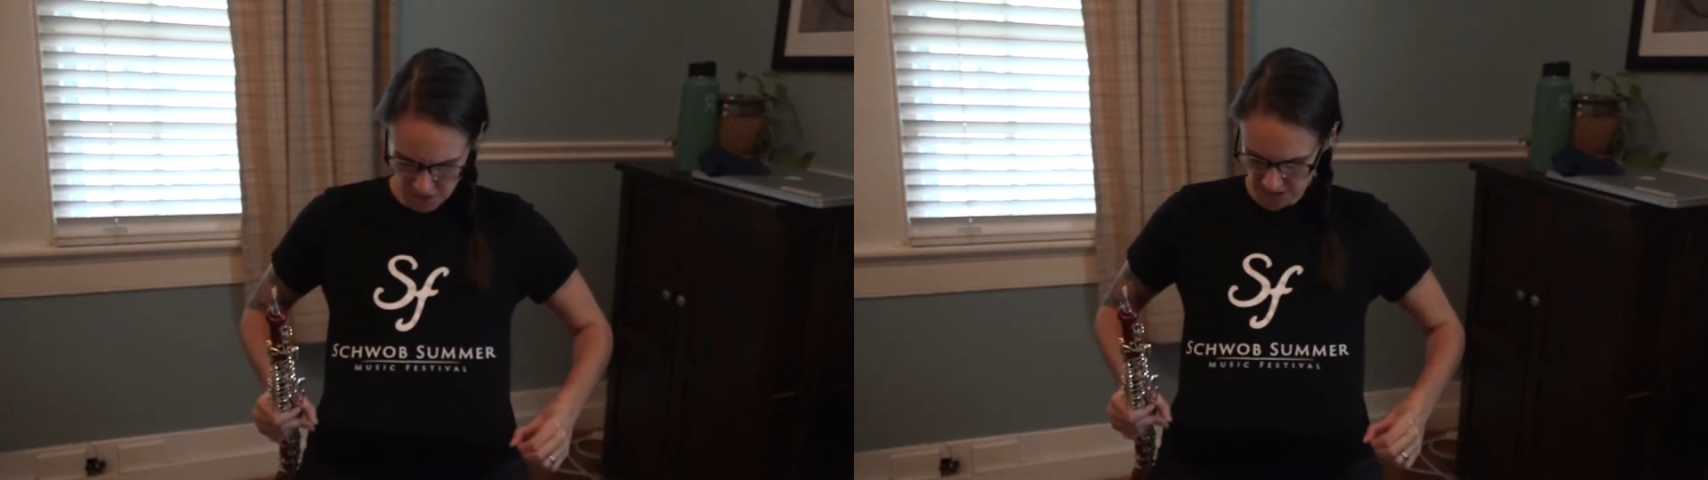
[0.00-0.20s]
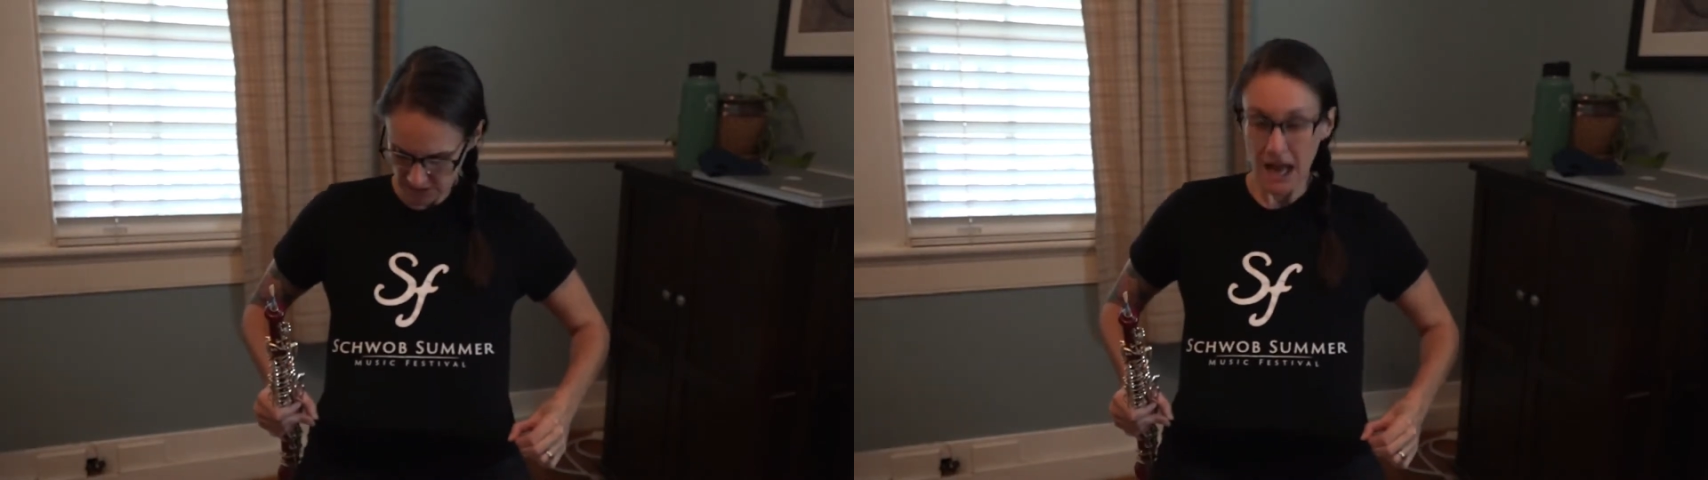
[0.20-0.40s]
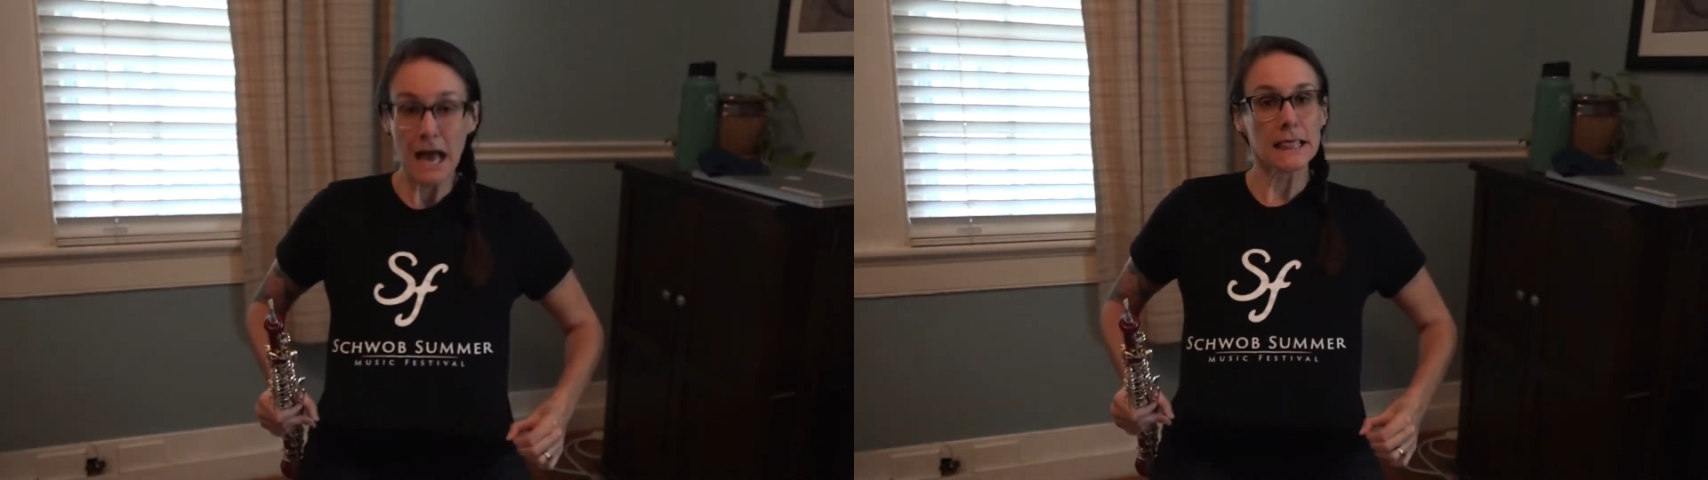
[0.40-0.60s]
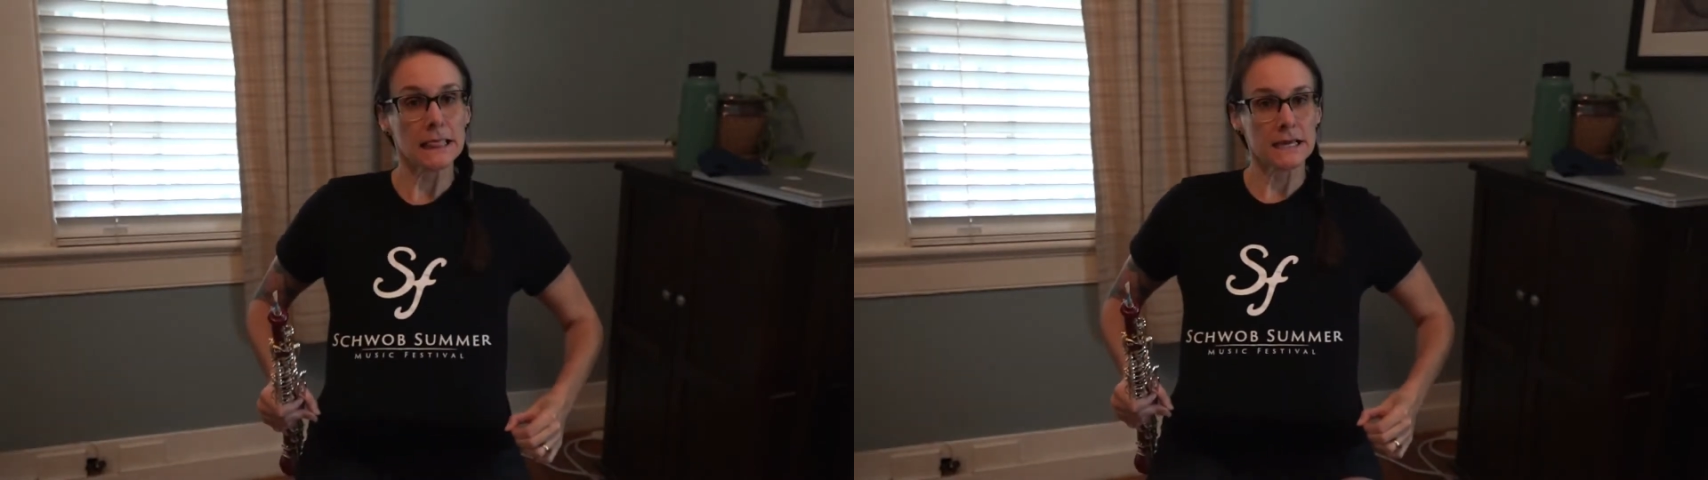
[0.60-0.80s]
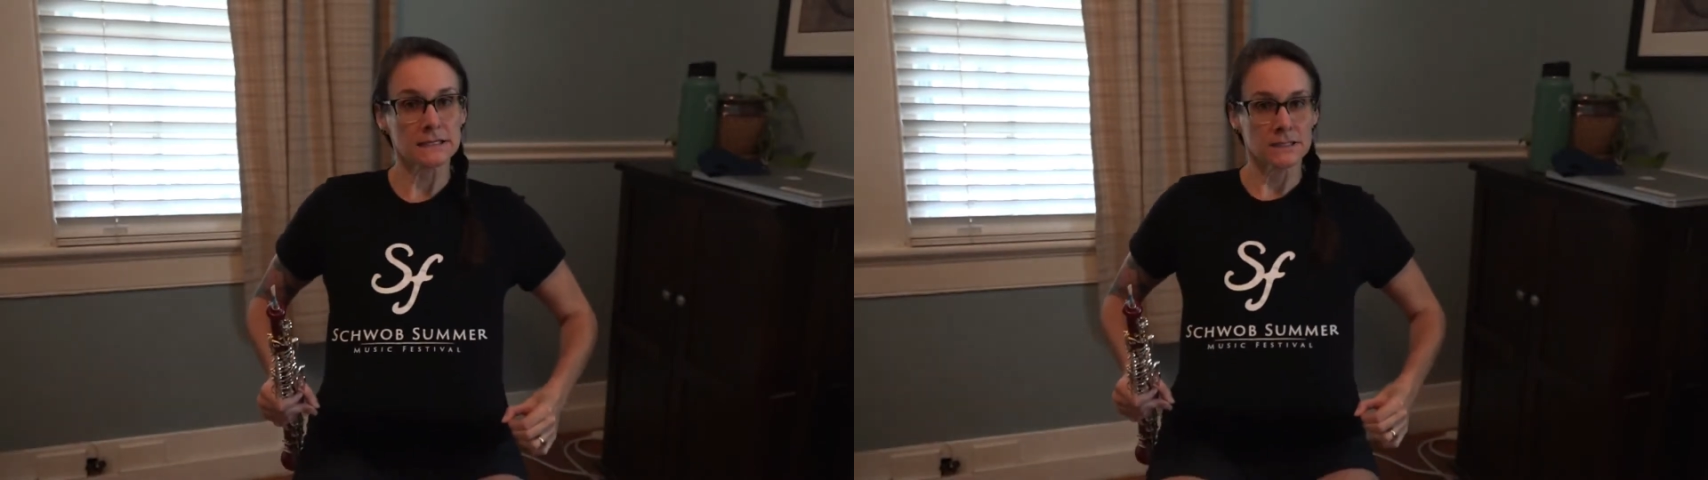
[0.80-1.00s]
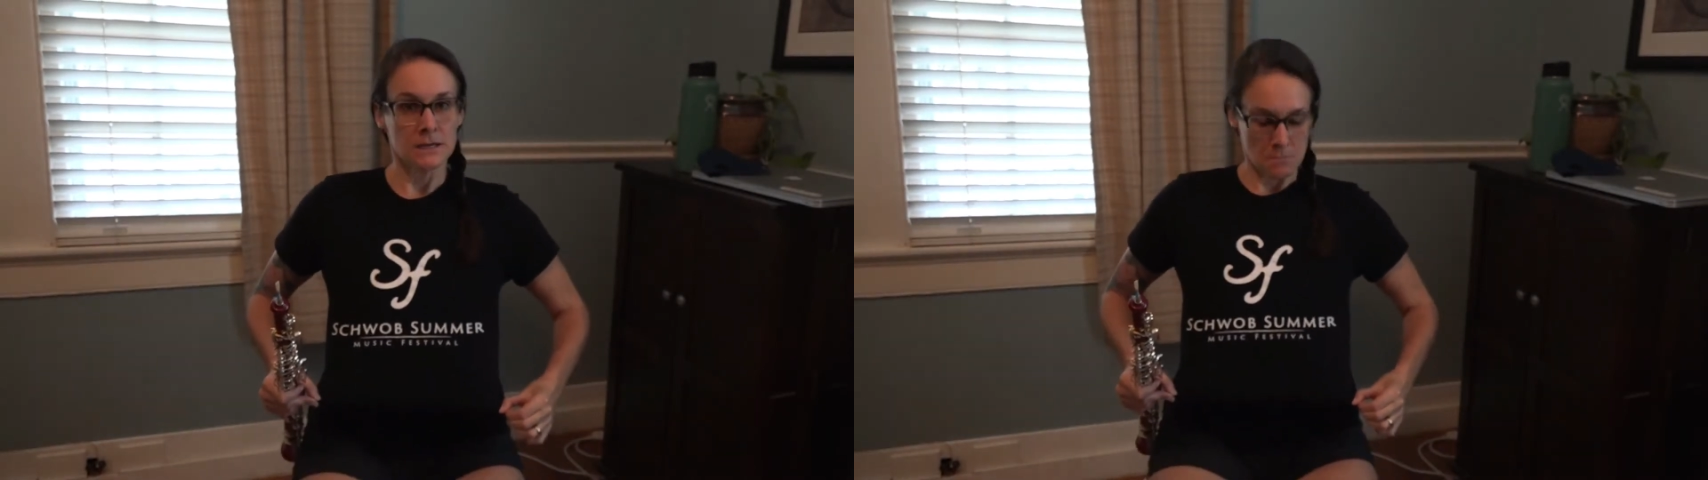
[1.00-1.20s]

just highlight